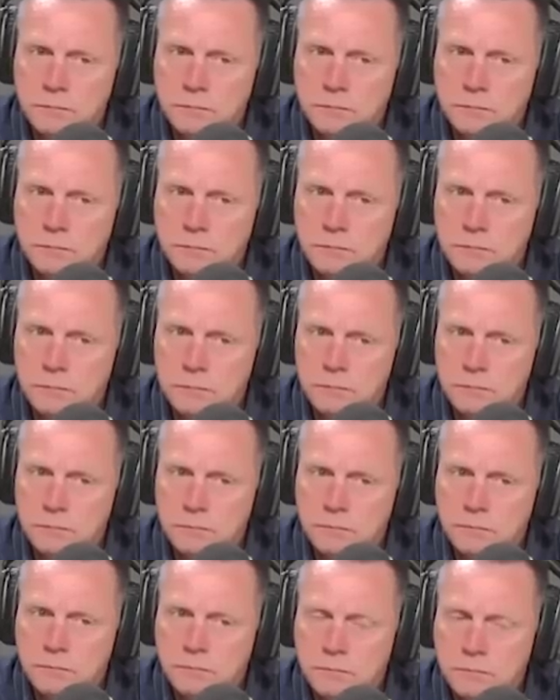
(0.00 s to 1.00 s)

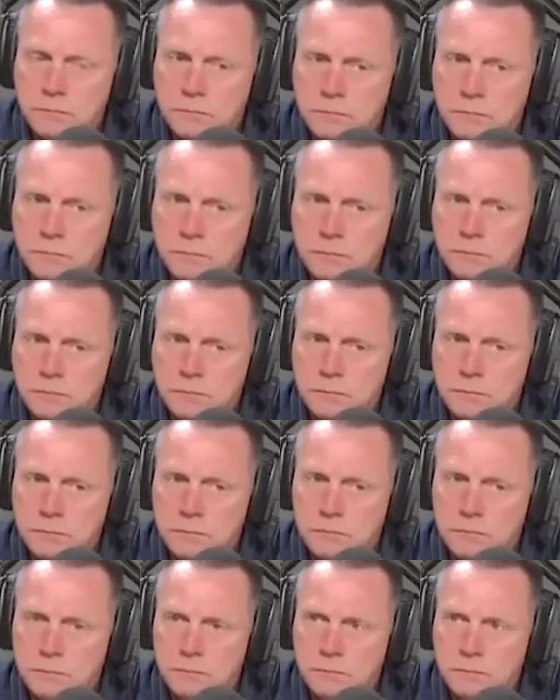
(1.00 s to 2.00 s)

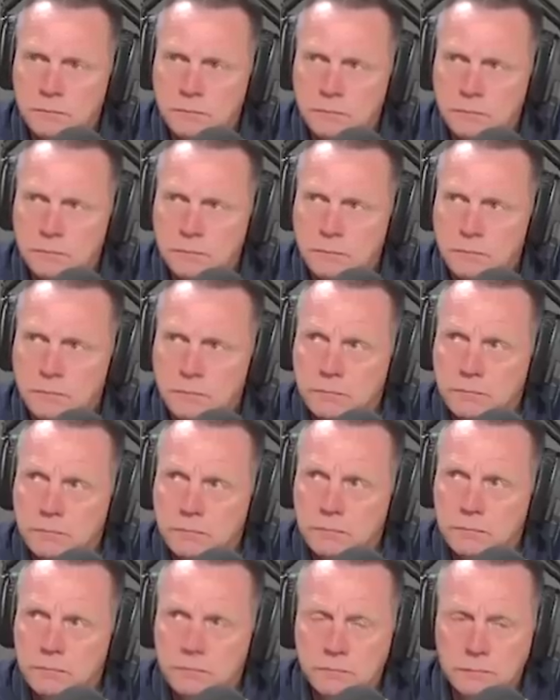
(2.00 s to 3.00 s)

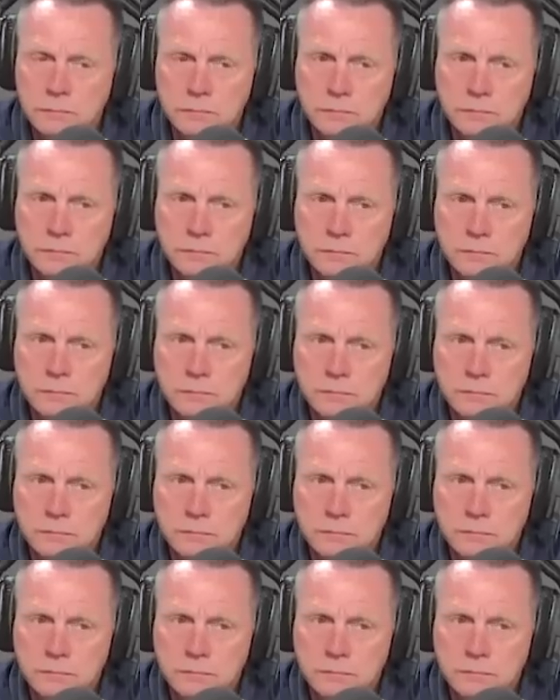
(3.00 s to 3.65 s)
This person isn't speaking.